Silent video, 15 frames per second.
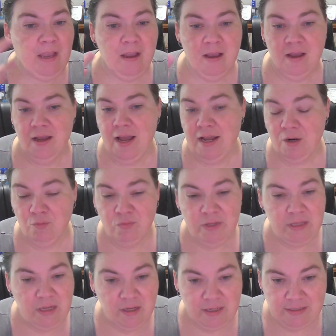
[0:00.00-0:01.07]
A
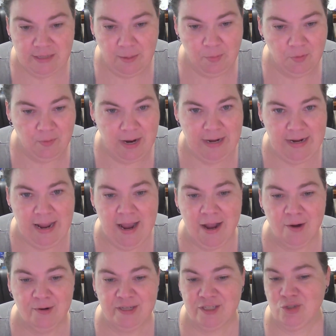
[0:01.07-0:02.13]
really good example right
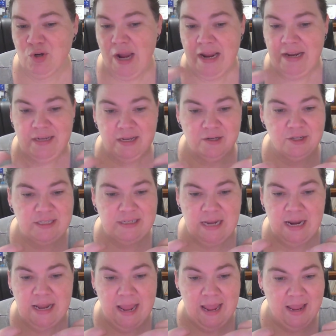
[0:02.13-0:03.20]
now is trying to
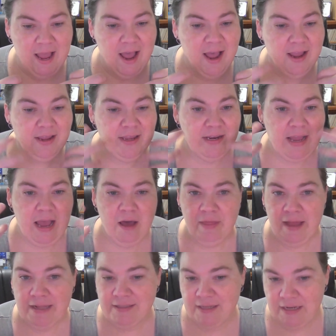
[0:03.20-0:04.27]
understand AI and how
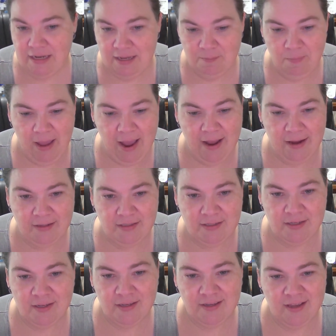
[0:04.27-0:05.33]
that's going to
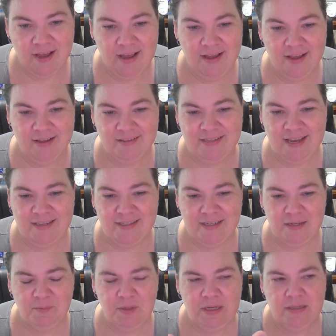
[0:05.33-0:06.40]
impact
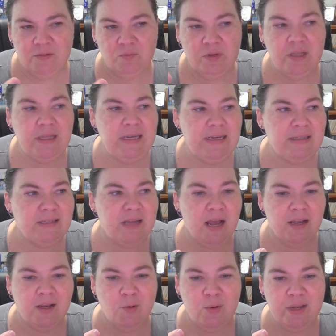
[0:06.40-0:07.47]
testing, because really it's
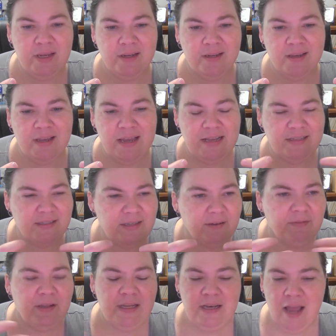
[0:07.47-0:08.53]

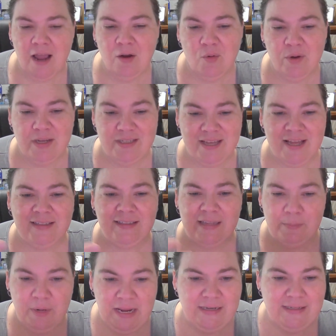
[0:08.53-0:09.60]
definitely not going to
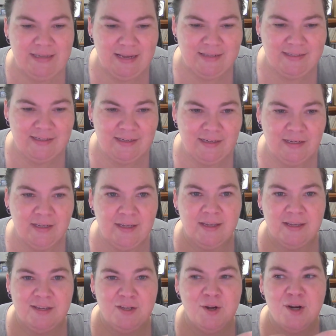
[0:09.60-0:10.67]
eliminate testing.
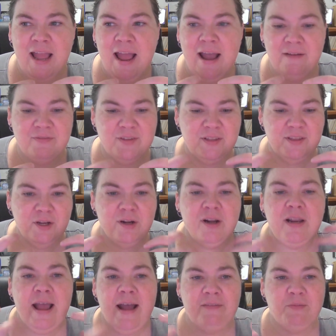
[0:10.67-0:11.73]
They're
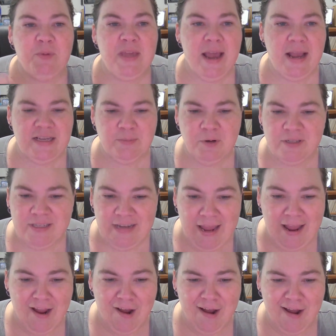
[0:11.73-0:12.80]
going to have to be experts in
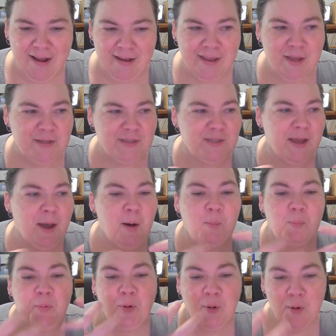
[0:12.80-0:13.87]
AI to
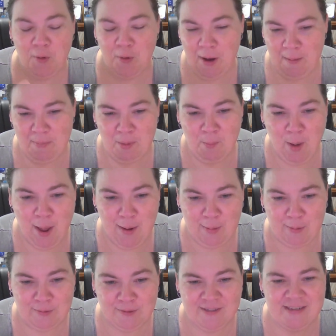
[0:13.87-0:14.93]
help program the
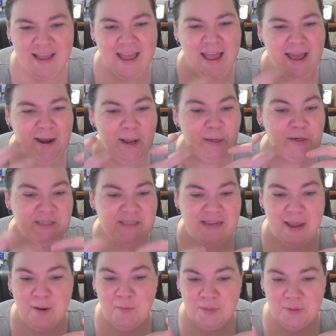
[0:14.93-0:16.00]
models and
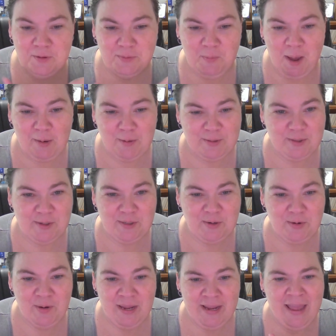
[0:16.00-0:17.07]
understand what those models are
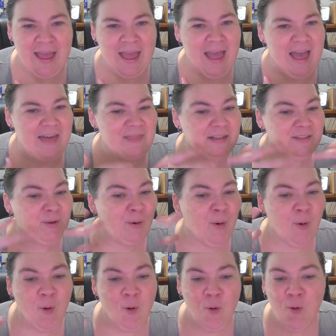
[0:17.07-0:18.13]
doing. And that's a
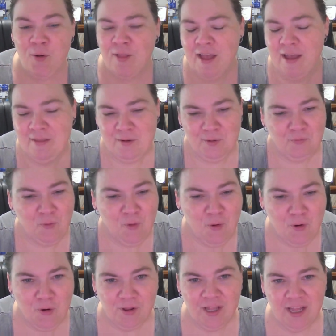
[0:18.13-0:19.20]
whole other
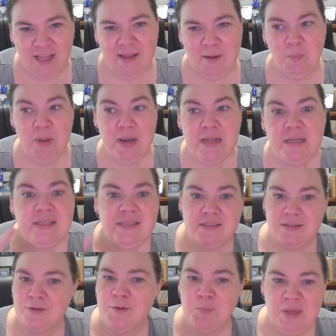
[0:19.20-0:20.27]
role, but it could
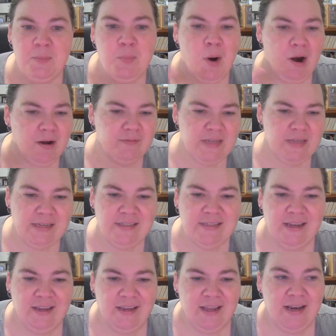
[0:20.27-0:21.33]
still be part of
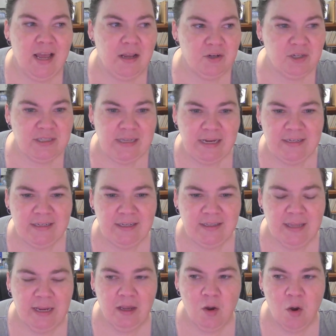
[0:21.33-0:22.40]
testing and understanding,
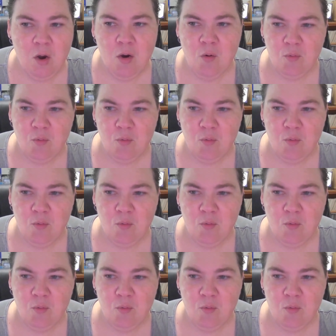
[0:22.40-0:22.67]
like,